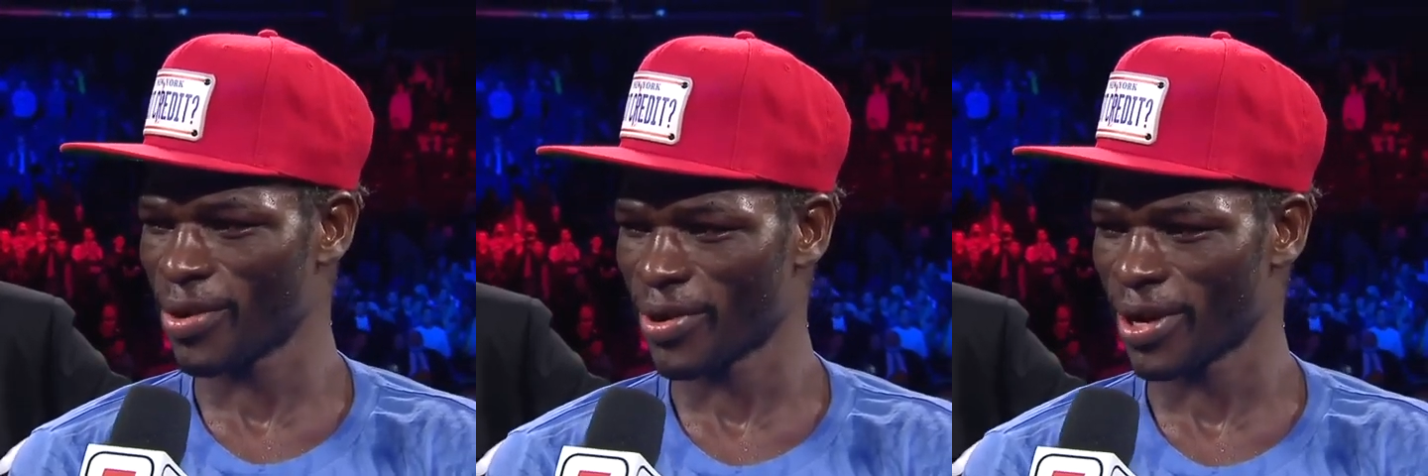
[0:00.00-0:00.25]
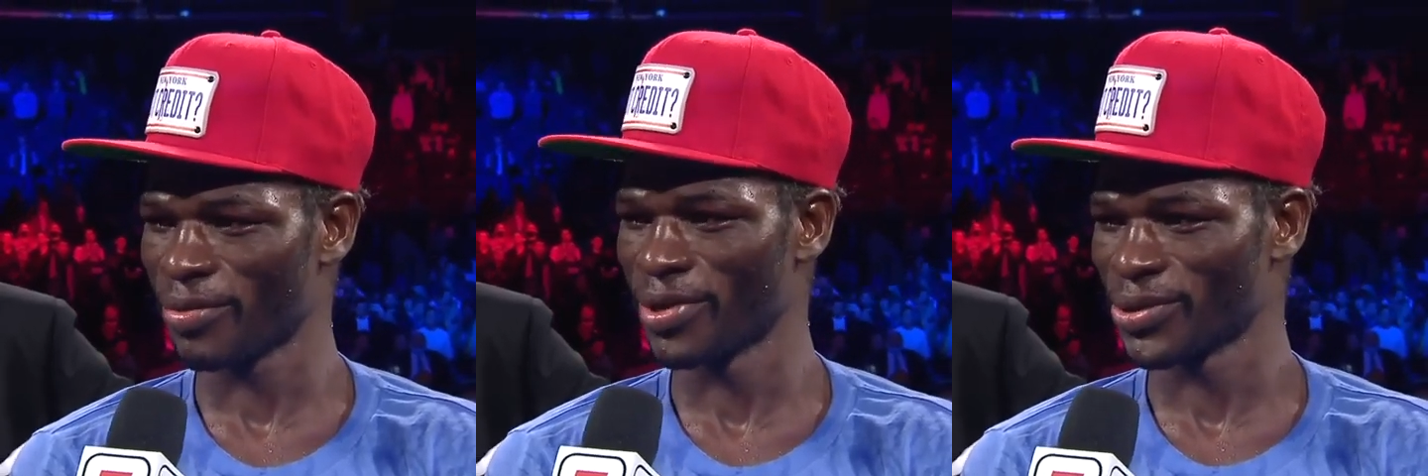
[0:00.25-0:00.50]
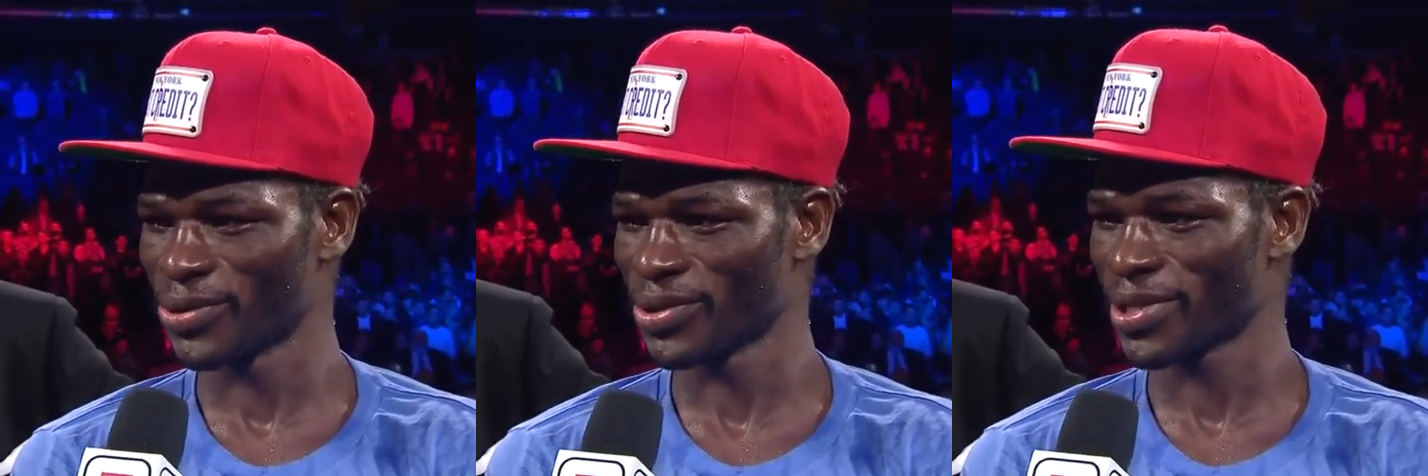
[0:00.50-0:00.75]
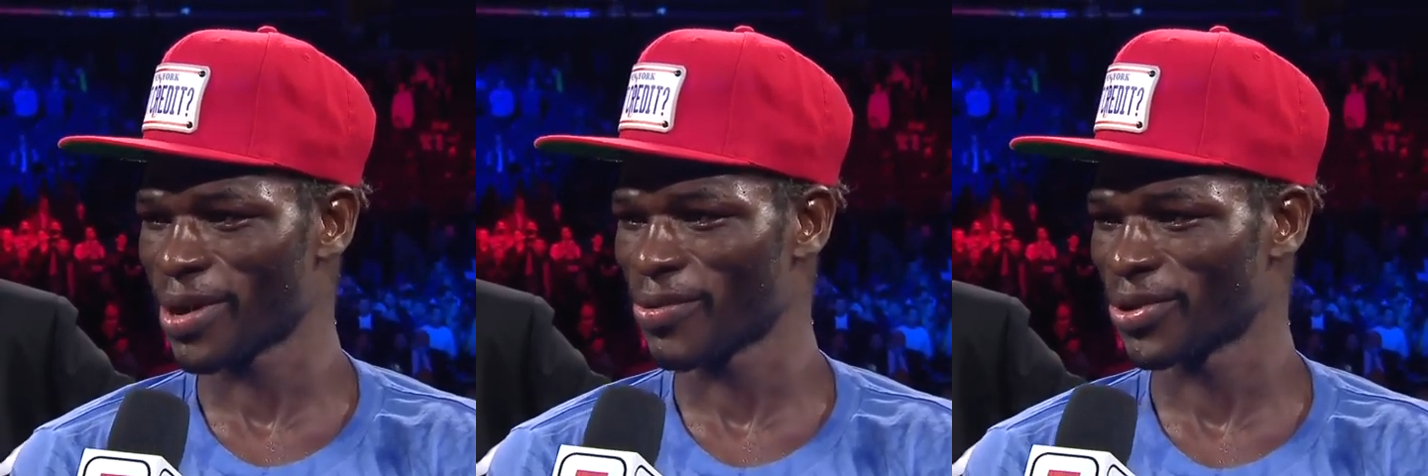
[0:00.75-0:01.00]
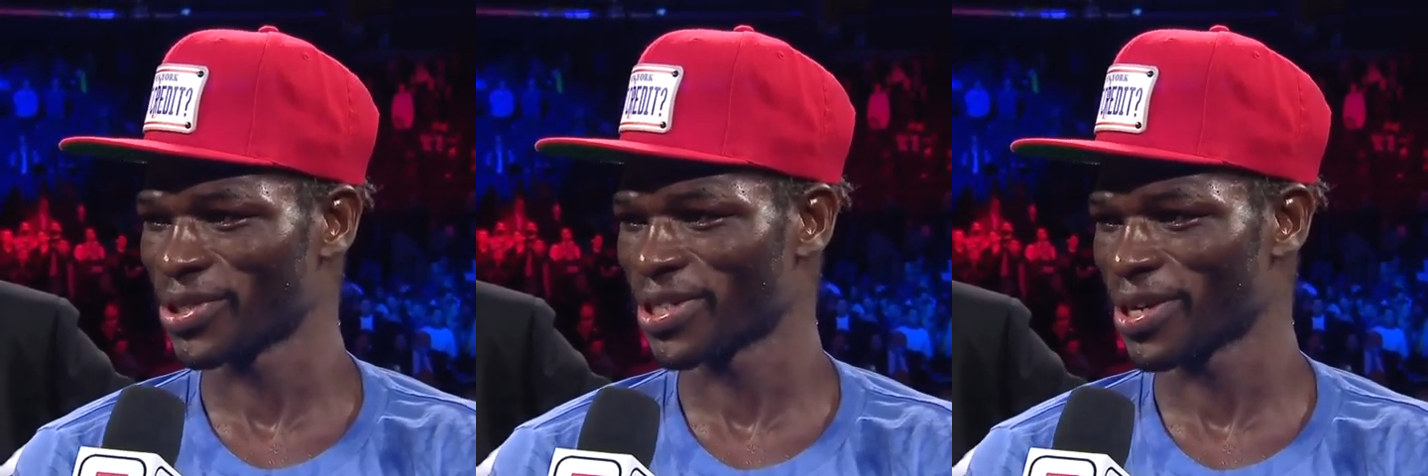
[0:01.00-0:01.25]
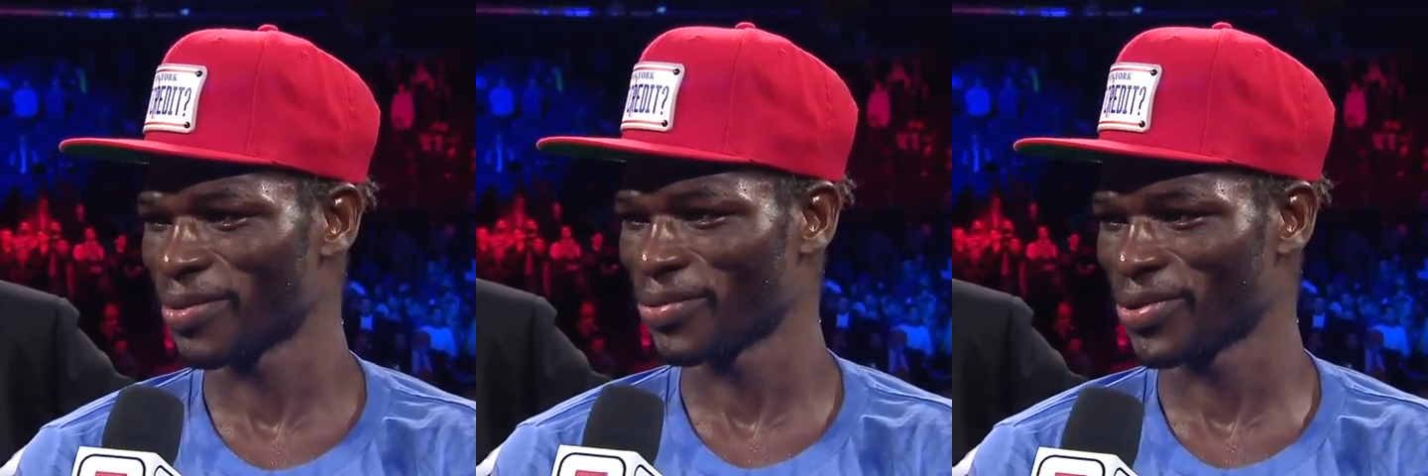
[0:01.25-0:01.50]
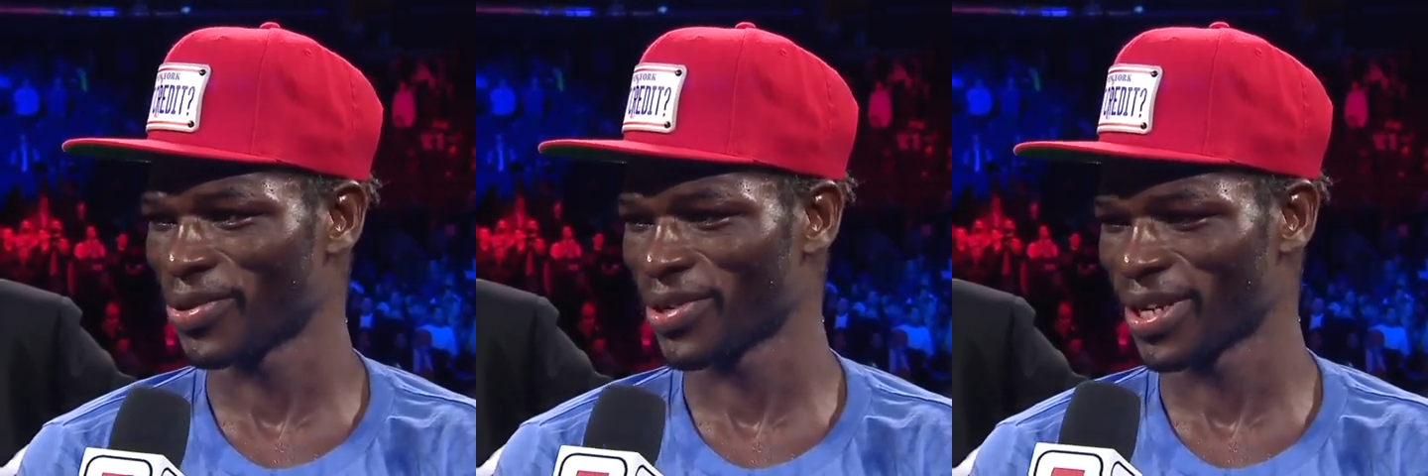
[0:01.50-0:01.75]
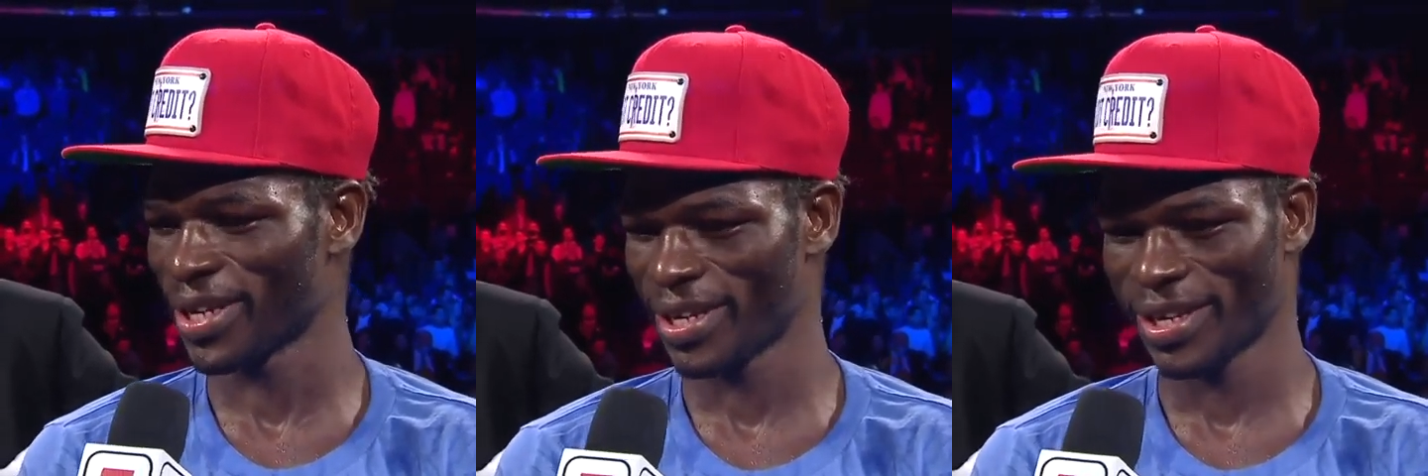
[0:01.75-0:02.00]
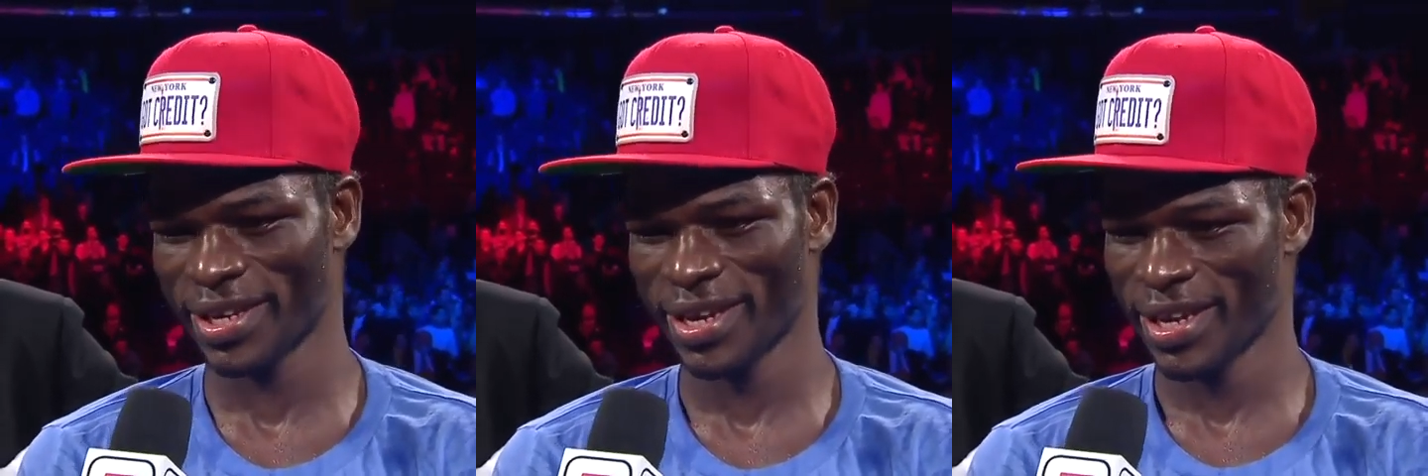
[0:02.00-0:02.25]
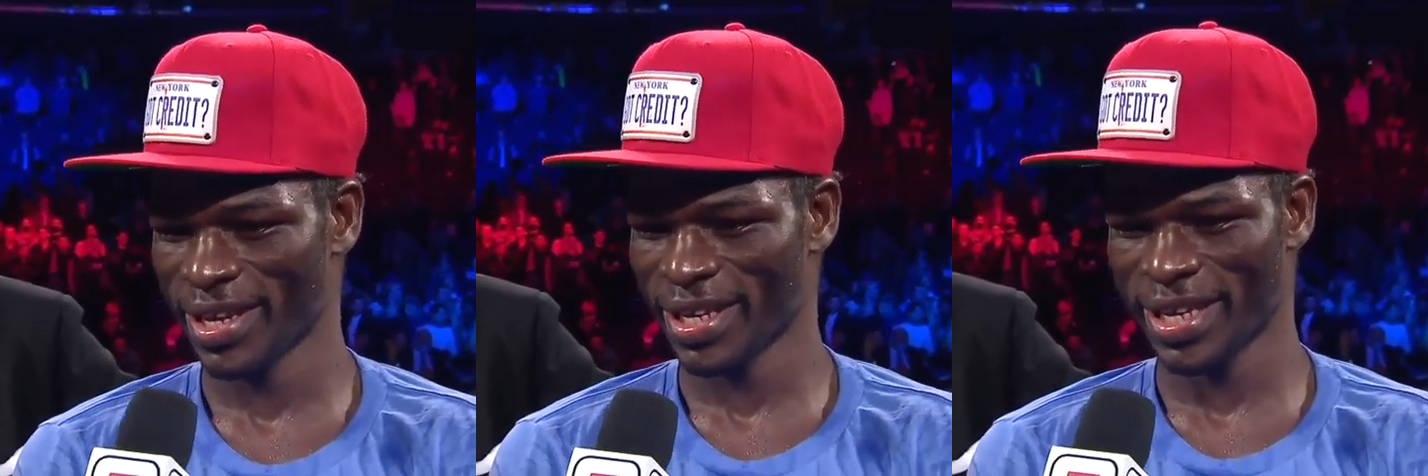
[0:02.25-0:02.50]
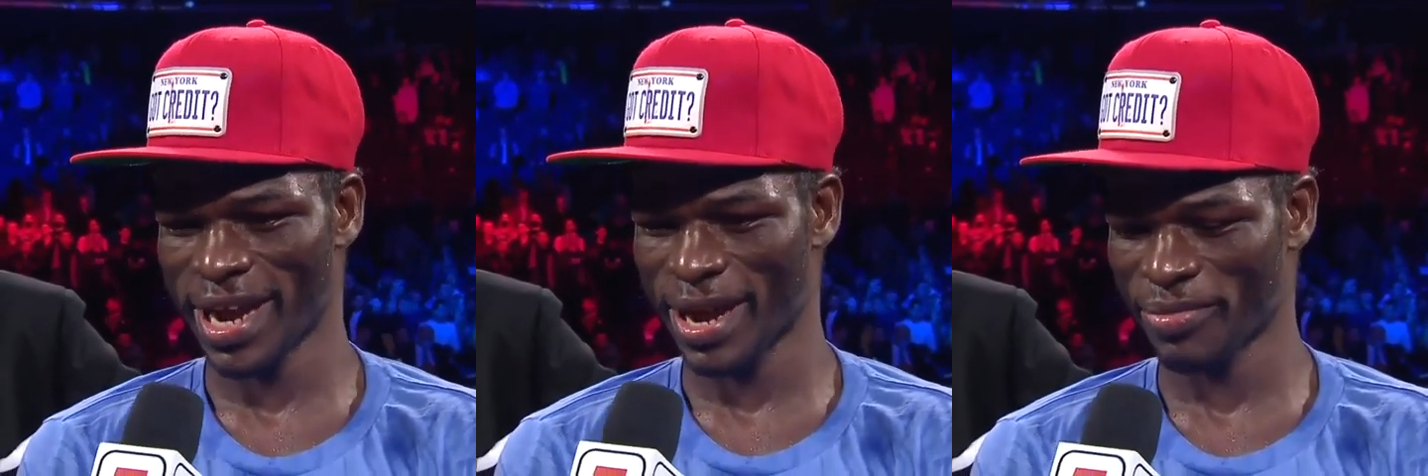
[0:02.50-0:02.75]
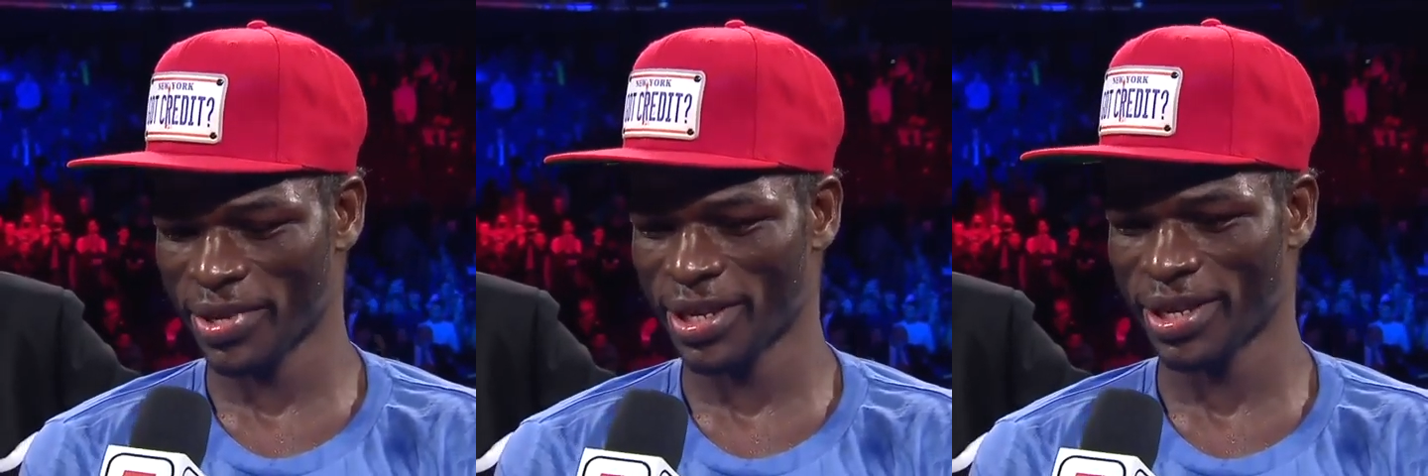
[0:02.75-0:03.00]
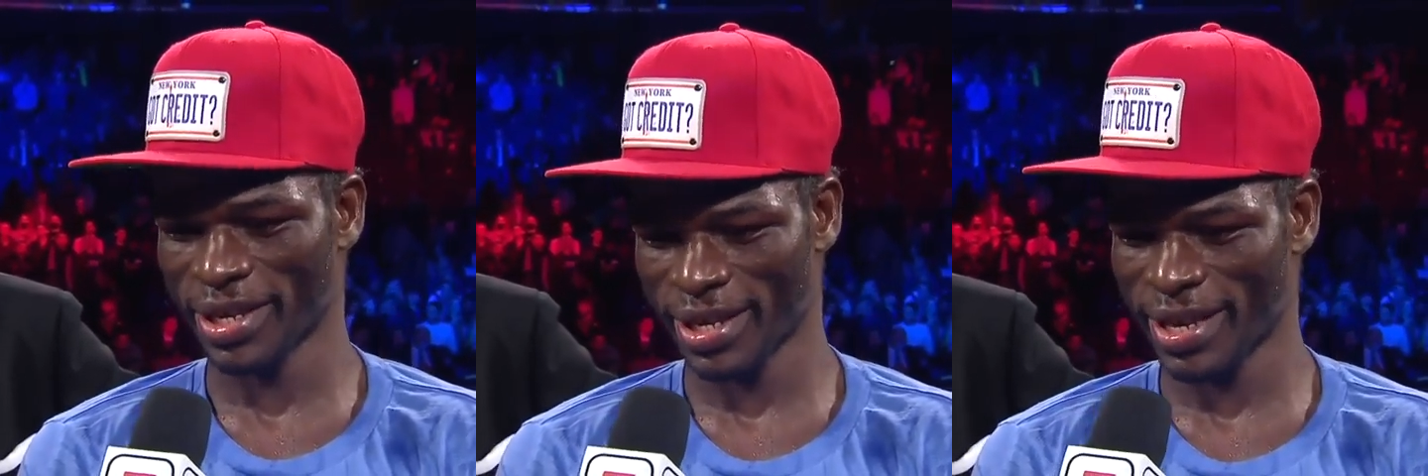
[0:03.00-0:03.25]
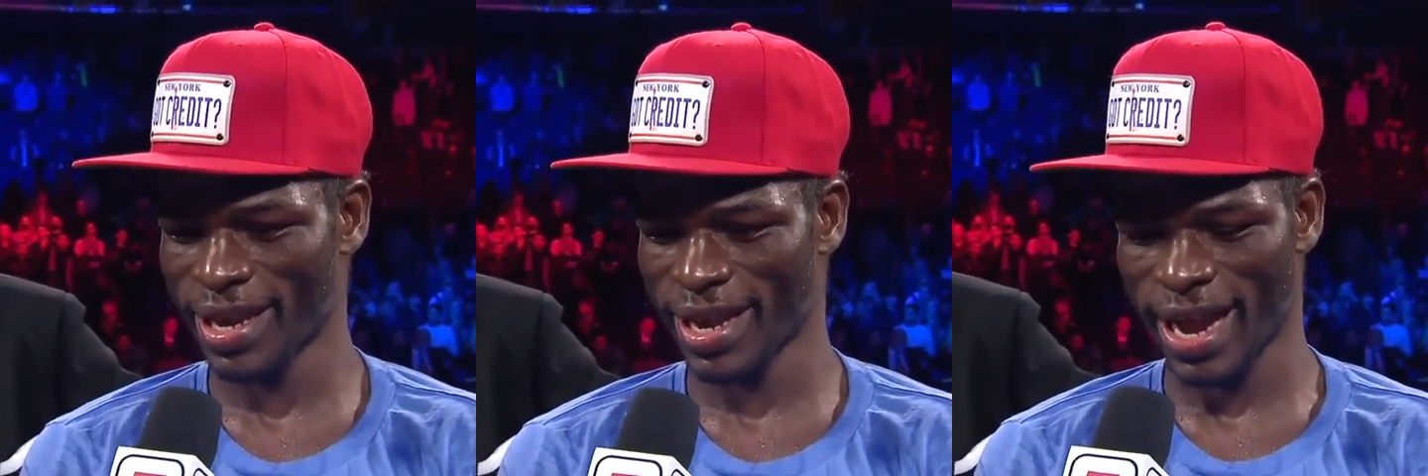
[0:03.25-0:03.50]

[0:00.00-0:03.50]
I want to be a two-time world champion, and you know, I mean,